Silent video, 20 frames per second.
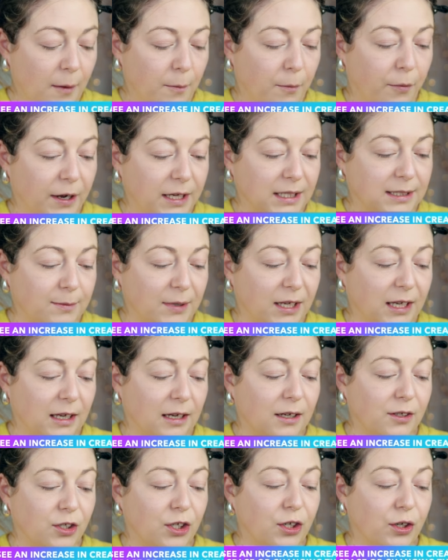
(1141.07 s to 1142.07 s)
brings
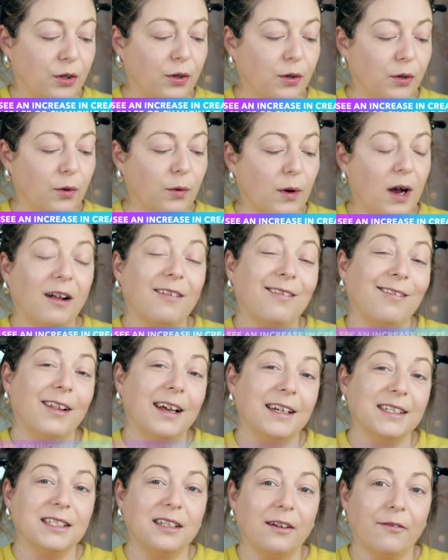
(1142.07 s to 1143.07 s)
me to a
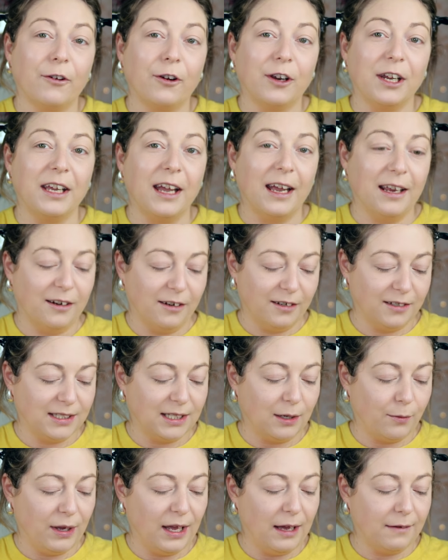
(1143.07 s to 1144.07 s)
list of creators
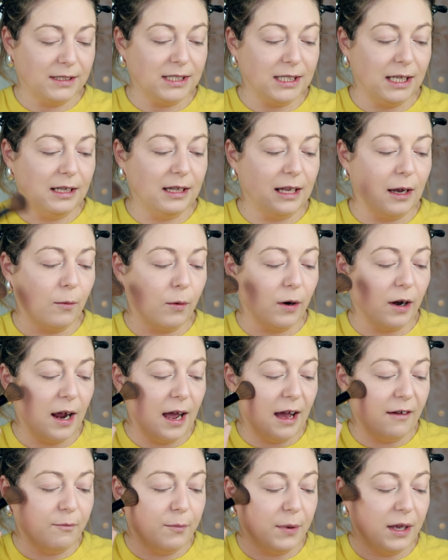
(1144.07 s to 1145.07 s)
that we have seen that
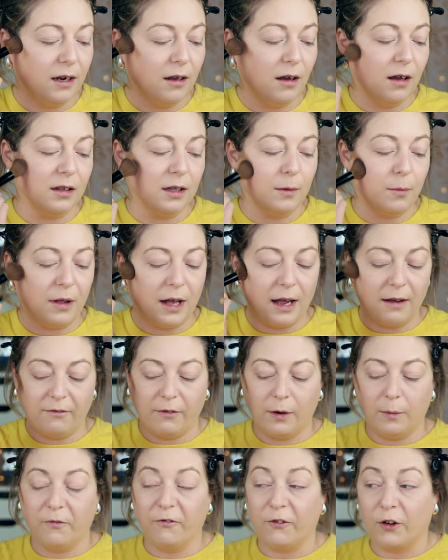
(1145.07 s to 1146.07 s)
have been on the
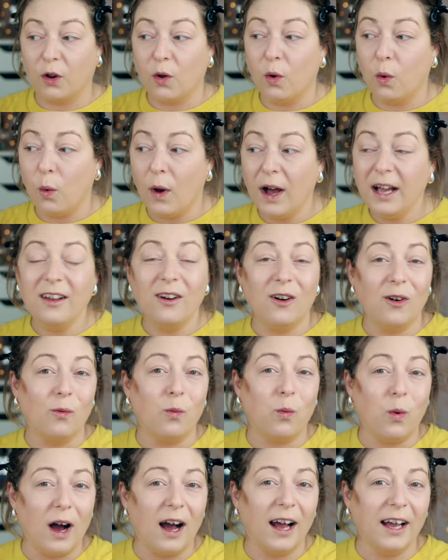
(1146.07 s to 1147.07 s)
platform for quite a
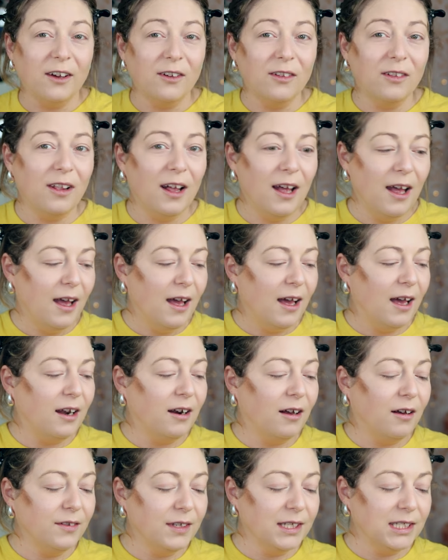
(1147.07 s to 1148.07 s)
while,
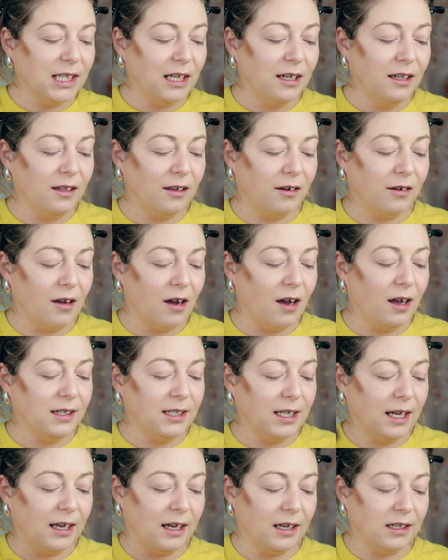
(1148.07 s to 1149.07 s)
and all of a sudden their
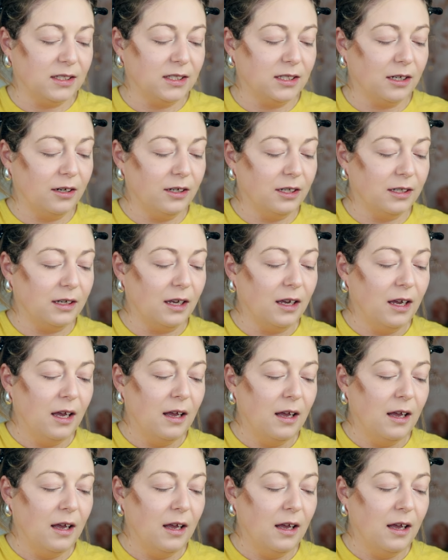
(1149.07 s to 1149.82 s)
content has started